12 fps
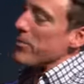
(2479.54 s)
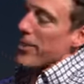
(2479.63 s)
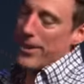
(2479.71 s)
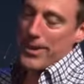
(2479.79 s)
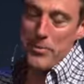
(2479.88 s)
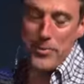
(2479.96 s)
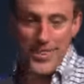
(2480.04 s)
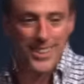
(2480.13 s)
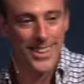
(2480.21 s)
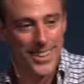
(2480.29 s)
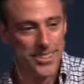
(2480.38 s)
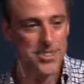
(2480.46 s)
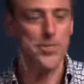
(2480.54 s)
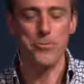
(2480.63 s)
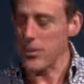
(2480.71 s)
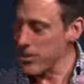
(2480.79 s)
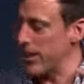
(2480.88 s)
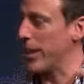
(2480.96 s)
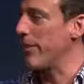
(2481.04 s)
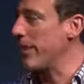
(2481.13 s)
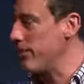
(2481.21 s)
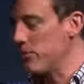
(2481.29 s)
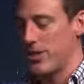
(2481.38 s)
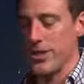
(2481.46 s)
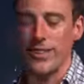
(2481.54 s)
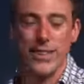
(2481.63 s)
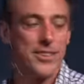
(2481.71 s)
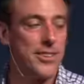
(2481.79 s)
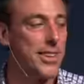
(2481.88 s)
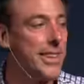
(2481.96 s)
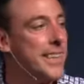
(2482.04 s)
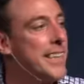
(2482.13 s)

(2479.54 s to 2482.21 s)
sorry. It's just, we're sharing. We're sharing. It's okay.